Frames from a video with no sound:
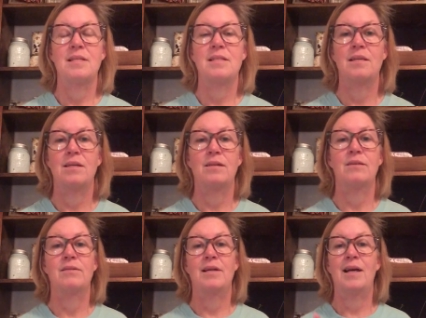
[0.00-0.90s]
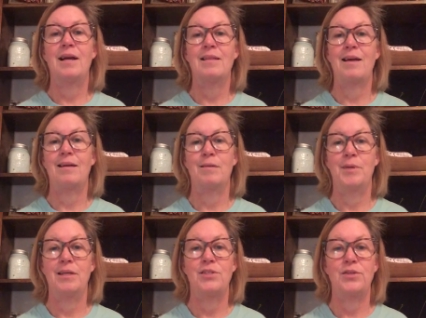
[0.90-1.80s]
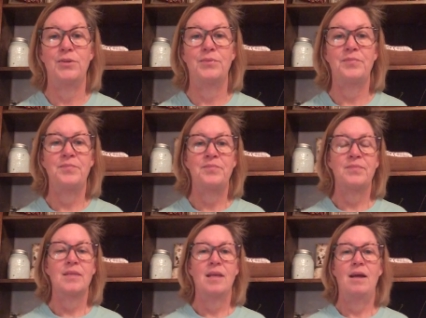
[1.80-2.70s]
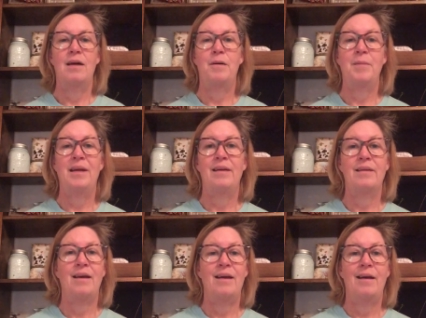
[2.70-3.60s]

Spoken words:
So I got that coming in too. And